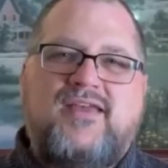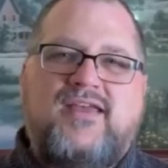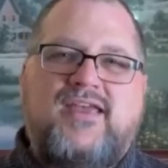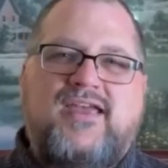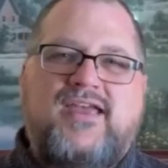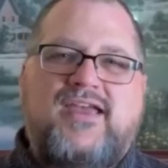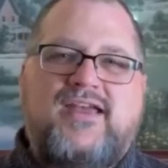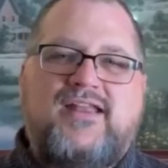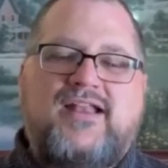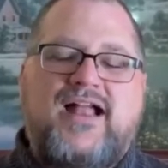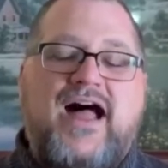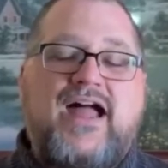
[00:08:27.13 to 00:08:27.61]

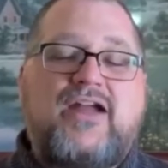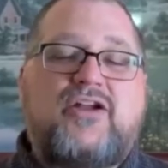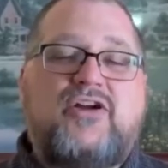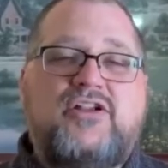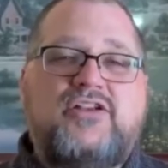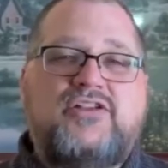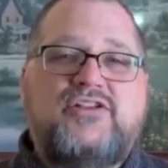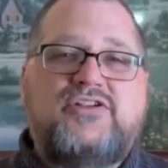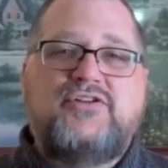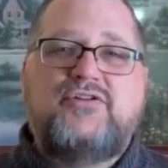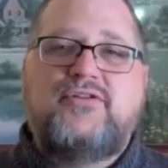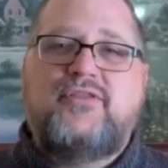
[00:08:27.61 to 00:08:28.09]
And I
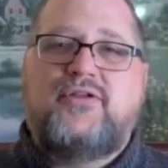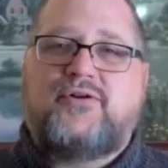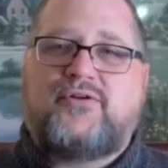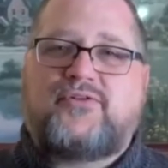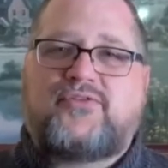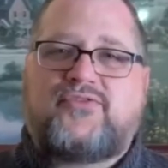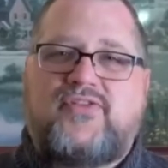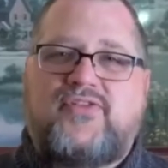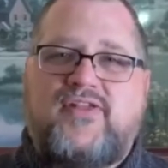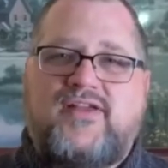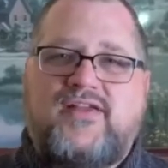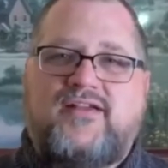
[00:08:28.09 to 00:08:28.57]
couldn't do
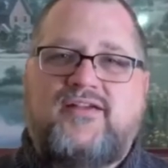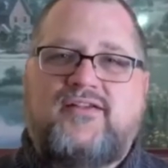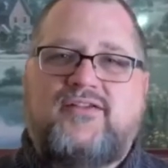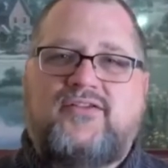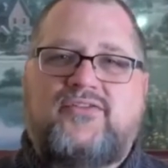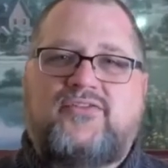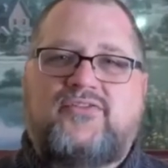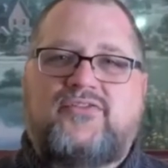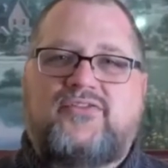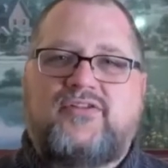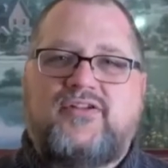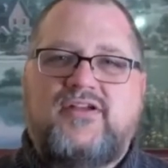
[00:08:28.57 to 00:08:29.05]
those
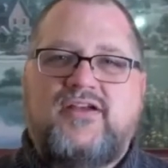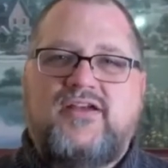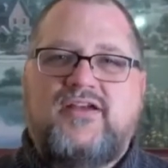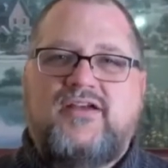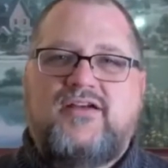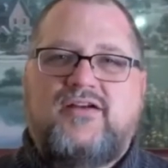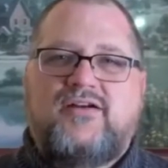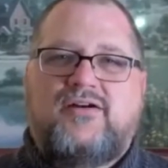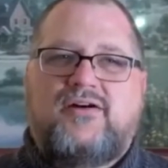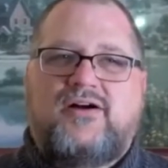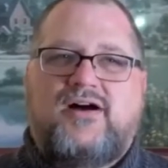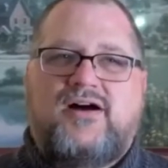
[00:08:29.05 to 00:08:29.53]
things
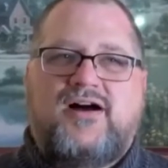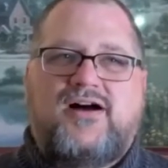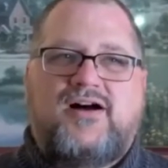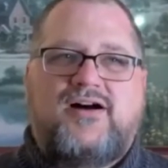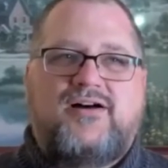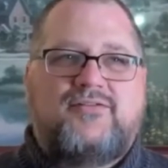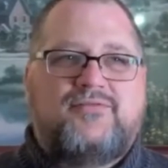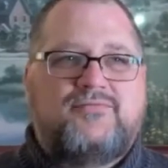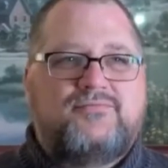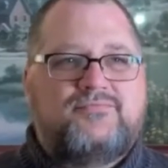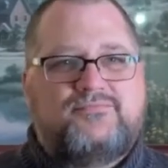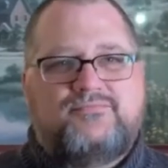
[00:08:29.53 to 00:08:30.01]

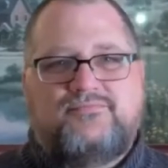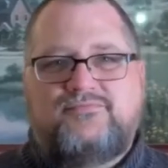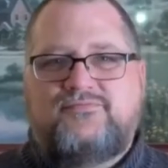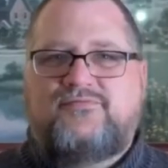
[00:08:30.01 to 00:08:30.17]
uh,